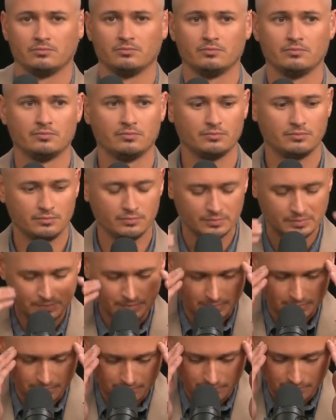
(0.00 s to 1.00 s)

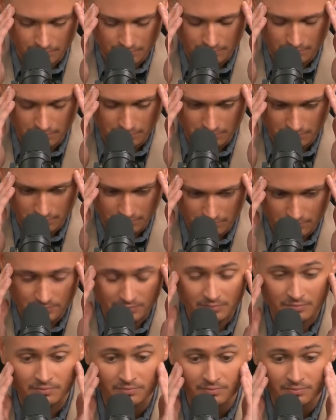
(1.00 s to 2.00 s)

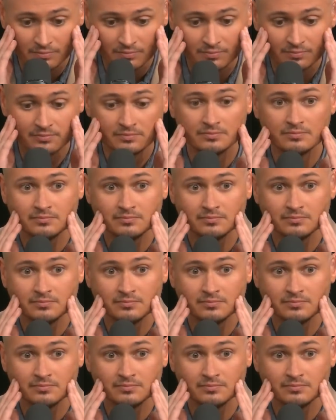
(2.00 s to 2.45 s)
(no one is talking)